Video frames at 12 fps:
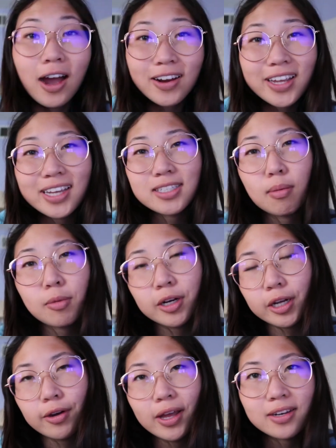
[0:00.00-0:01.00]
All right guys, so I'm
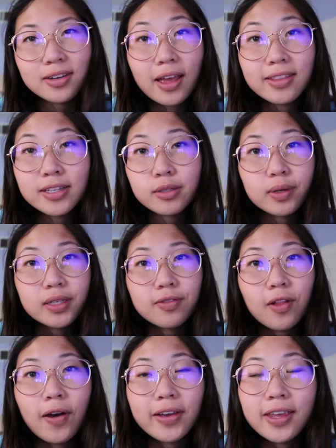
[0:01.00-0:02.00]
gonna go ahead and end this week's
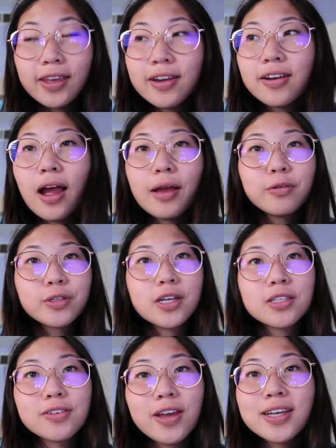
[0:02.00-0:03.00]
vlog here. I will
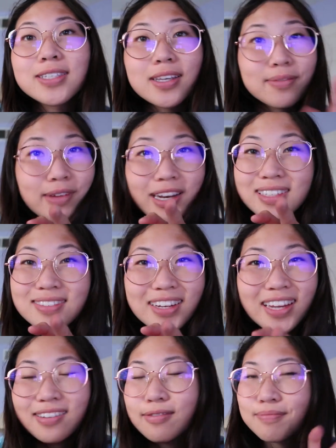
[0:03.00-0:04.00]
talk to you guys in my next
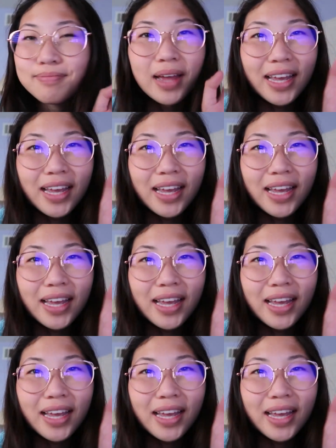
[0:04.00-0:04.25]
video.